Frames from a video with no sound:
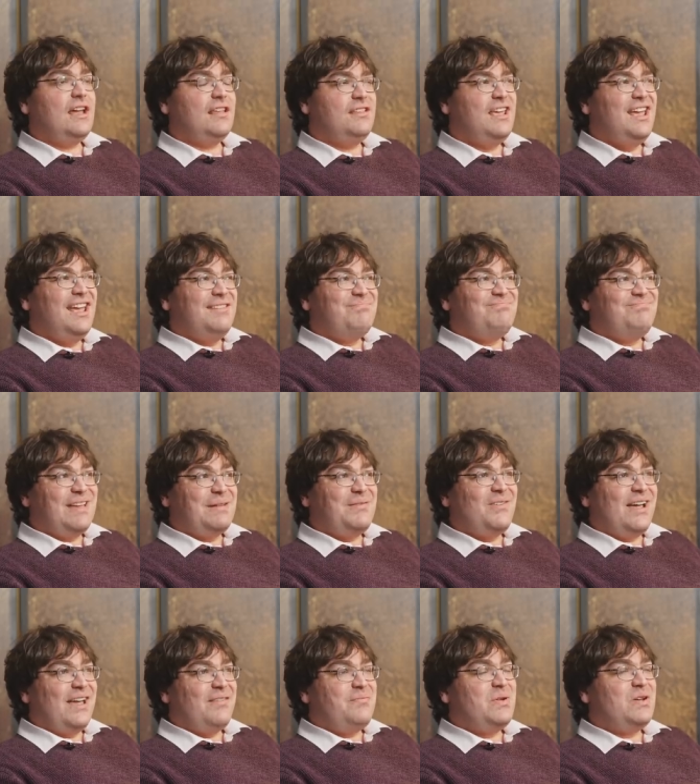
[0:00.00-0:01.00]
and they
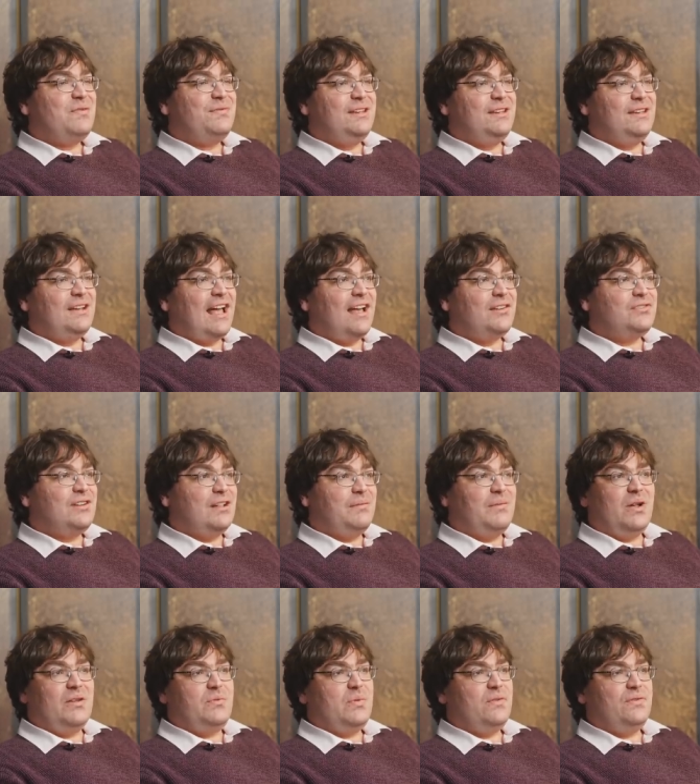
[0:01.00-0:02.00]
might have perfectly
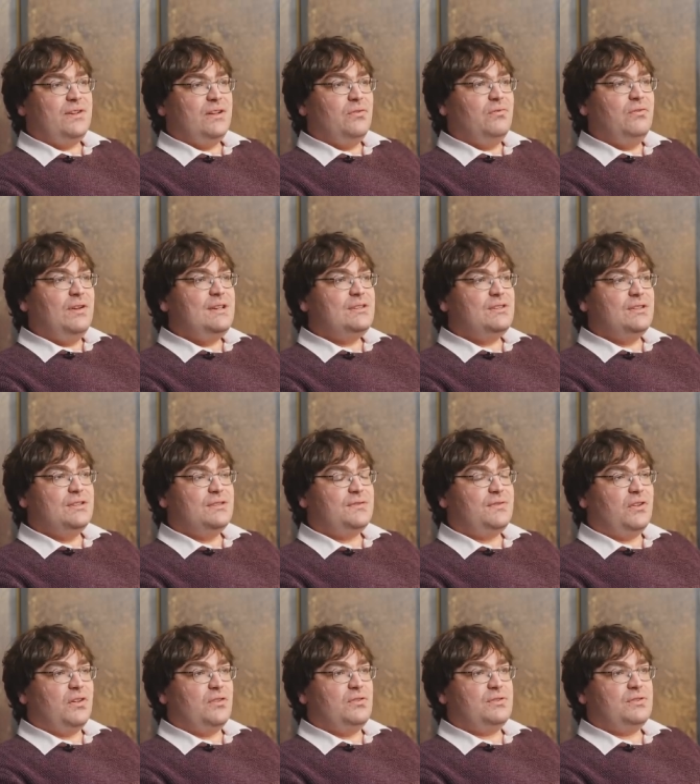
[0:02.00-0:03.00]
good reasons
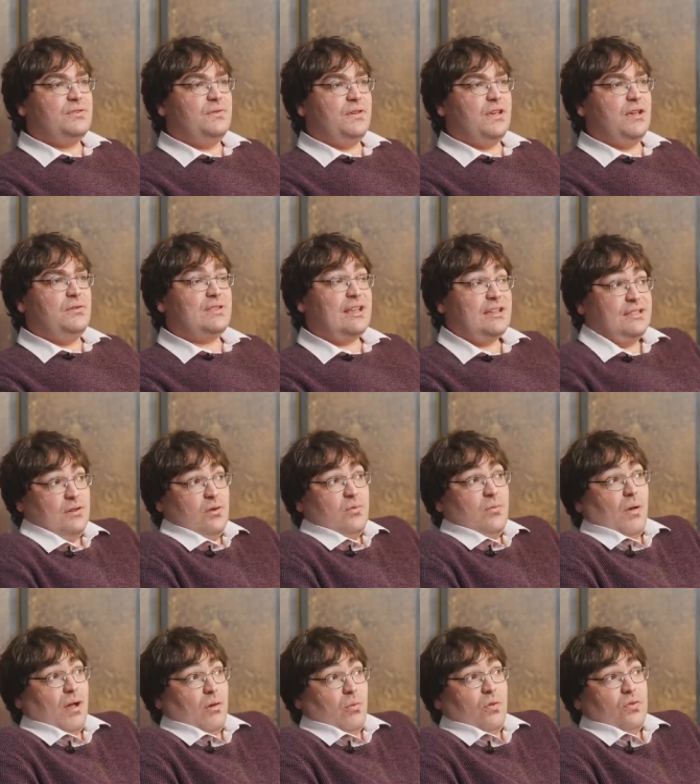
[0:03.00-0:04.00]
for those views. They still
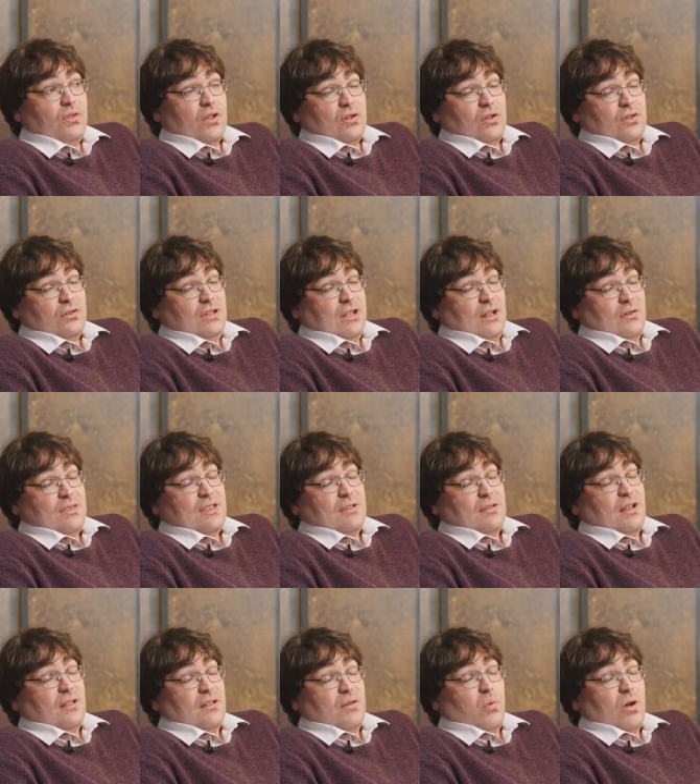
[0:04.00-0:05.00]
might want a, you know,
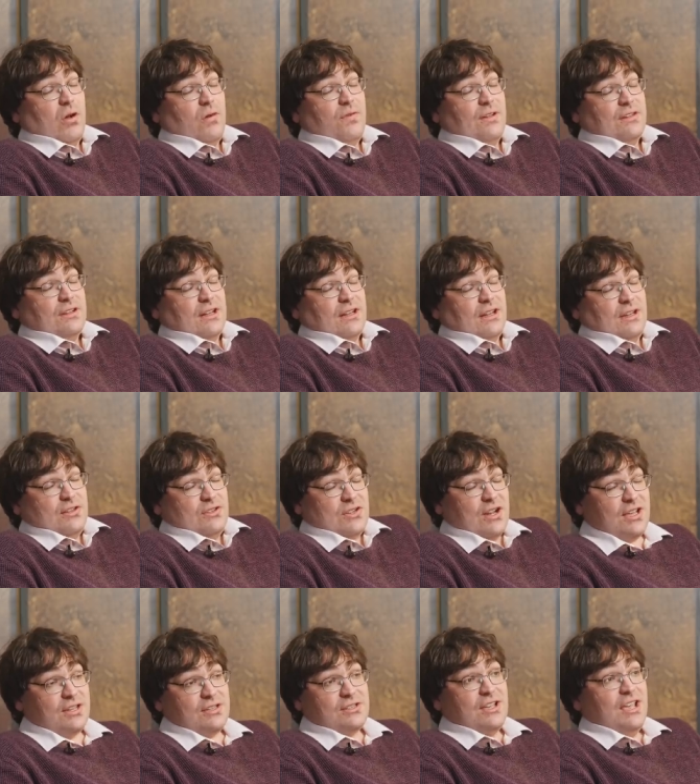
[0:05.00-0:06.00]
a well-funded
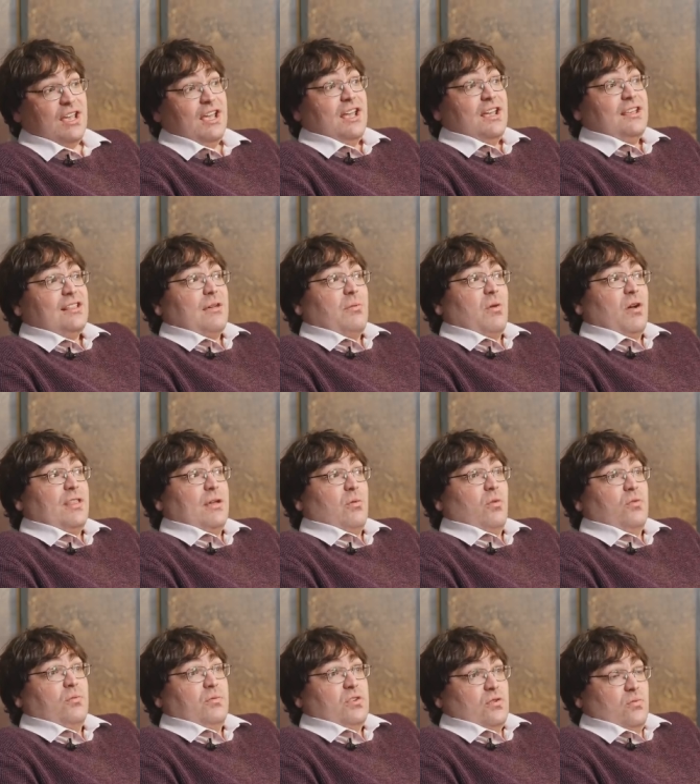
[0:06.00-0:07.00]
NHS. They
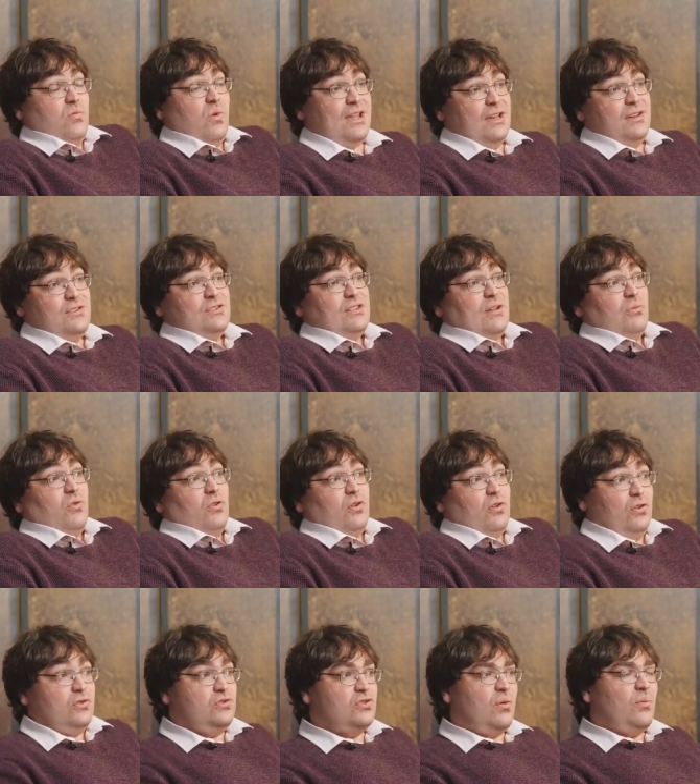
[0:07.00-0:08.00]
want good wages. They want
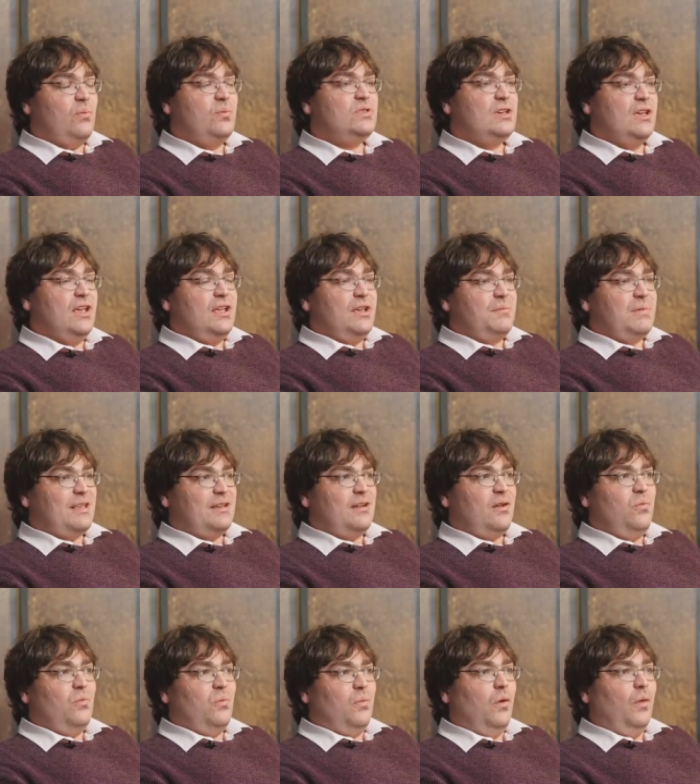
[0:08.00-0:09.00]
good jobs. But they
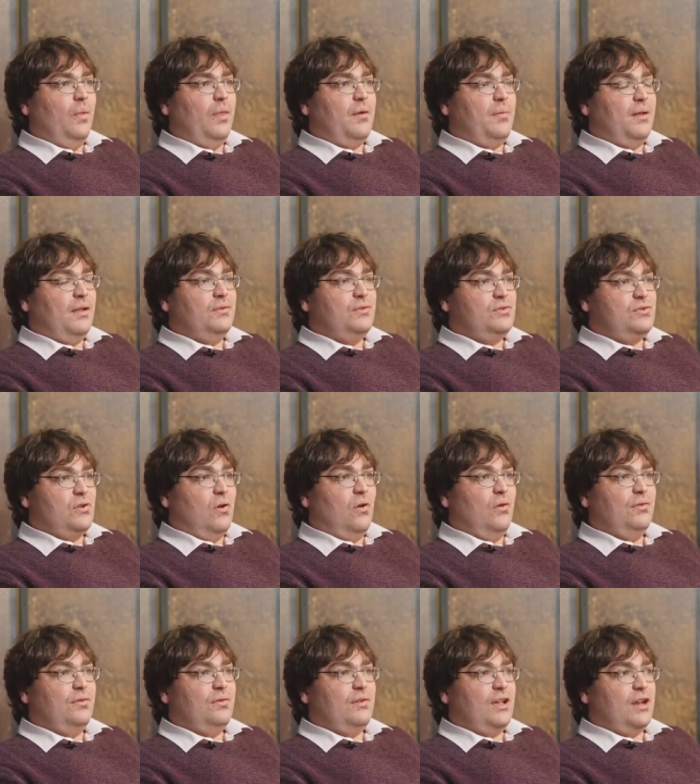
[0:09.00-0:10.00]
don't want a bunch
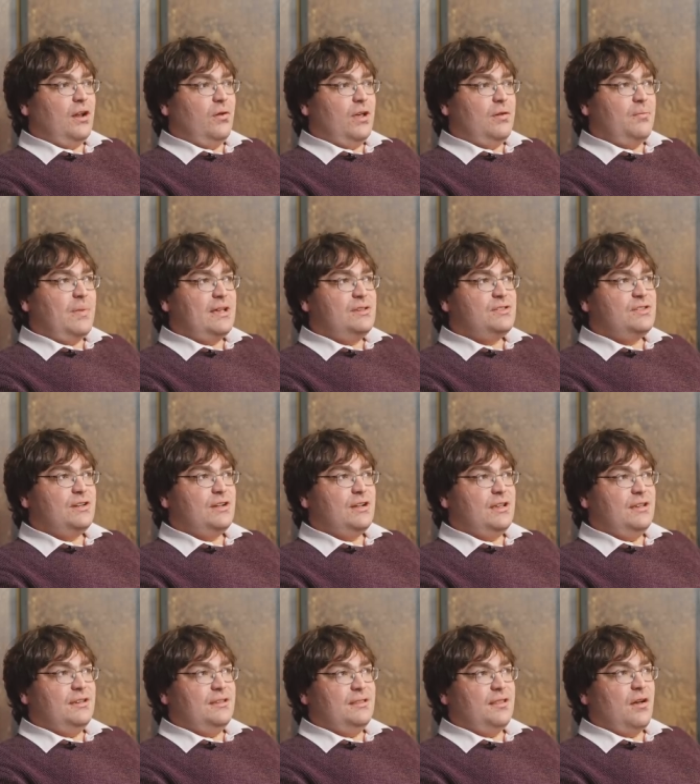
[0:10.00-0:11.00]
of, you know. And
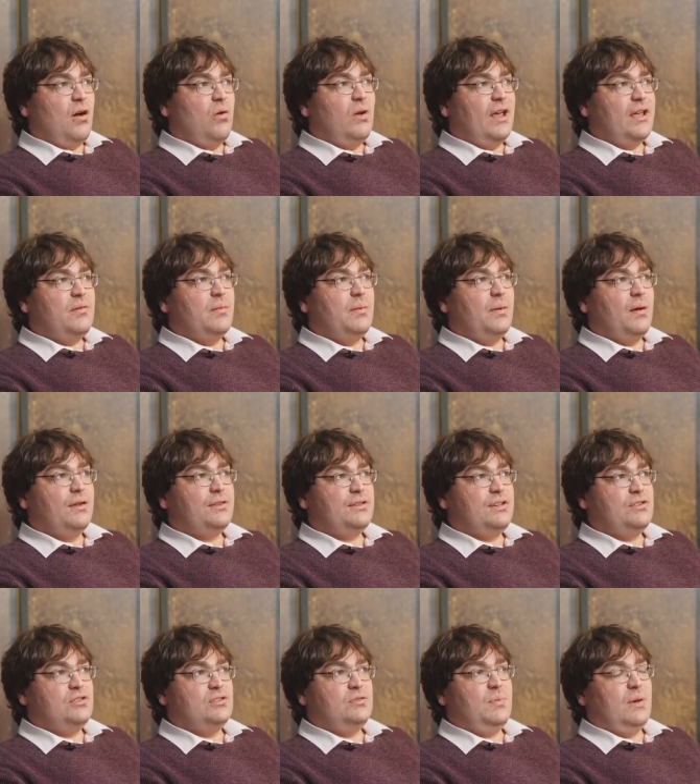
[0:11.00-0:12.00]
basically, the whole Labour Party
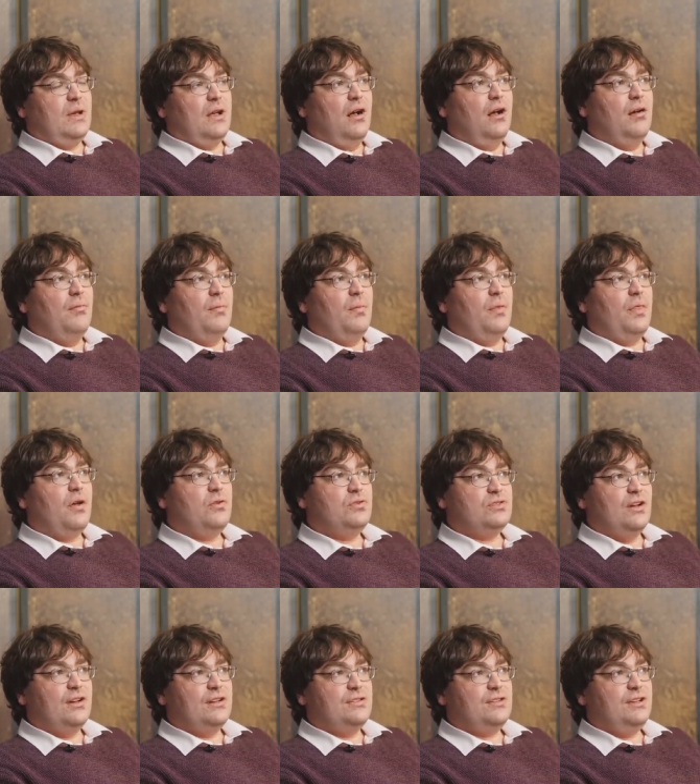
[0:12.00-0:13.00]
has just become those
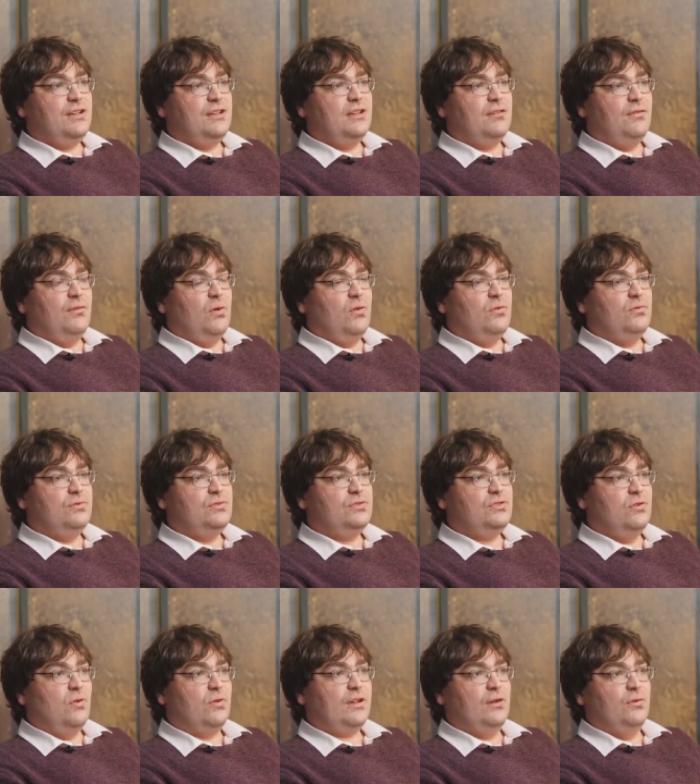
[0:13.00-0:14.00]

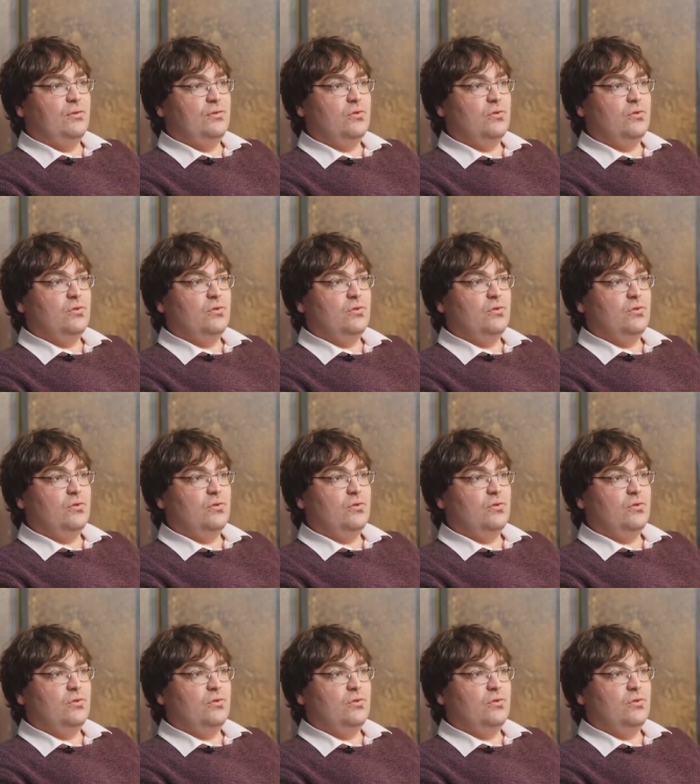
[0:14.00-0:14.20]
19-year-olds knocking on